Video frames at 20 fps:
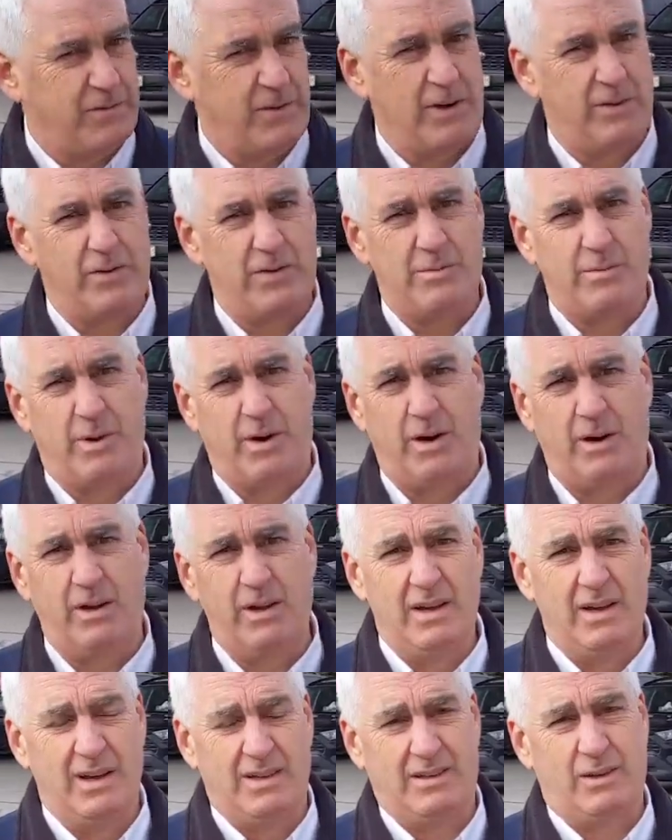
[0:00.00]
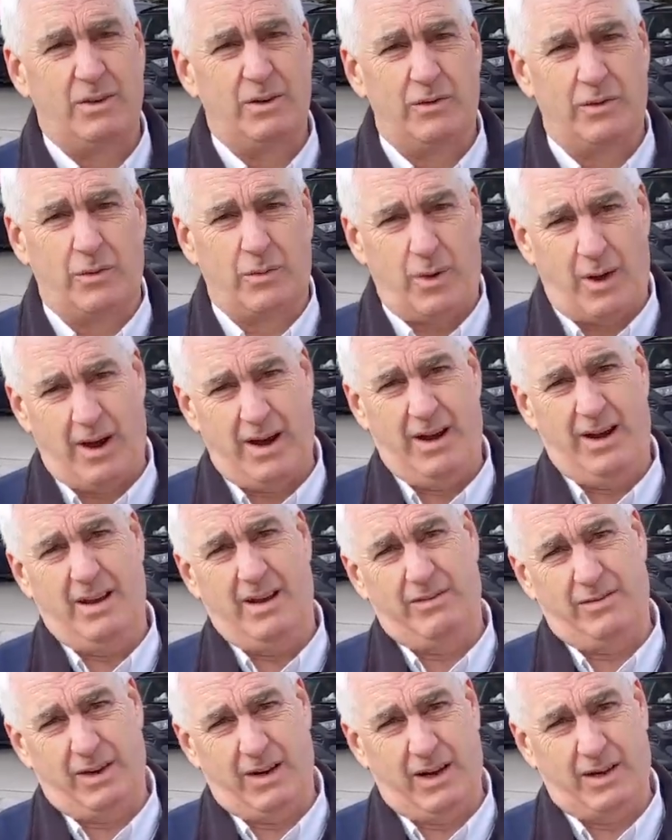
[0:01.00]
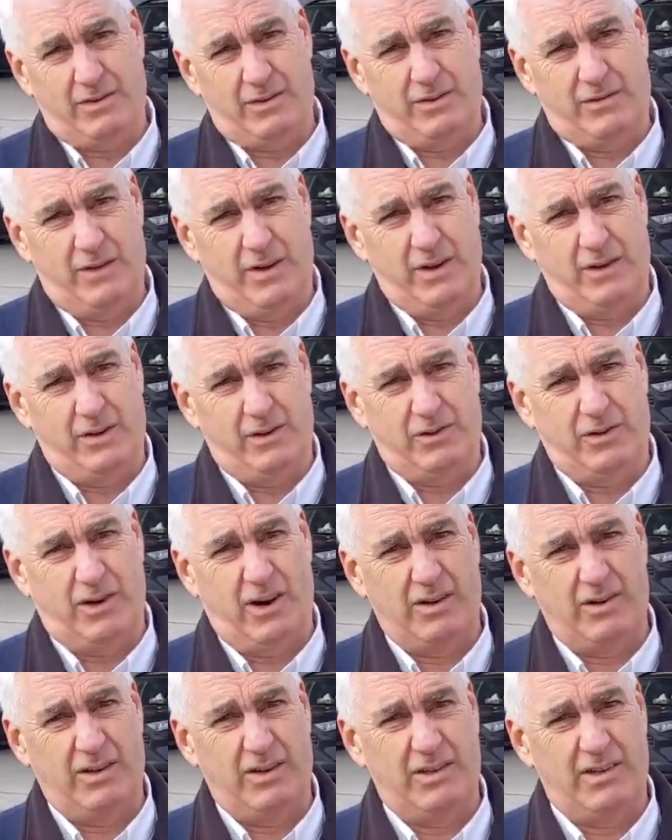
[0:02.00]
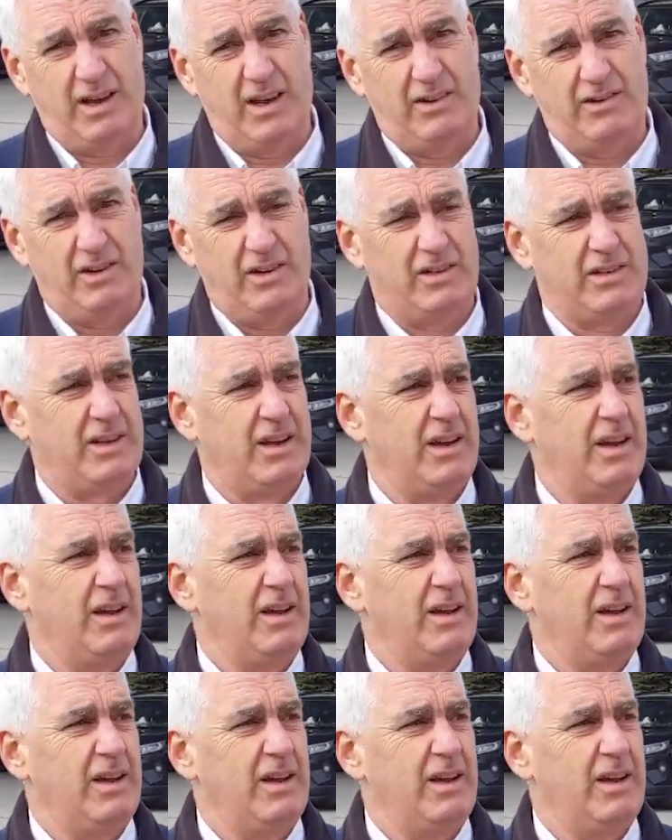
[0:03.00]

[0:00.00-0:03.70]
Fairview Mall is a whole variety of electric vehicle charging stations.